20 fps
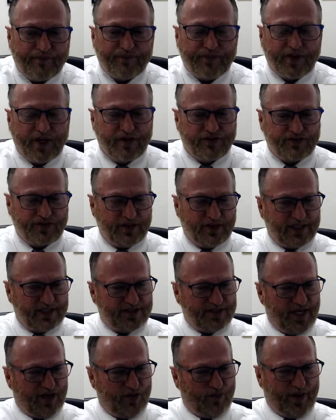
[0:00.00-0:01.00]
So let's
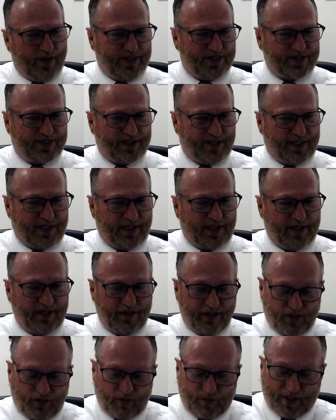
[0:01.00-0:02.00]
not waste any. You
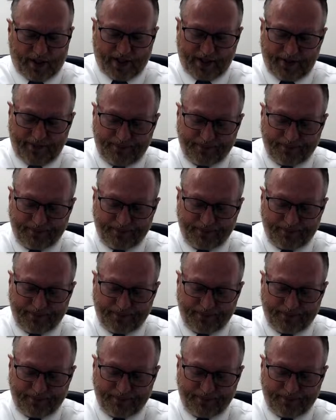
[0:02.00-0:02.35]
know why?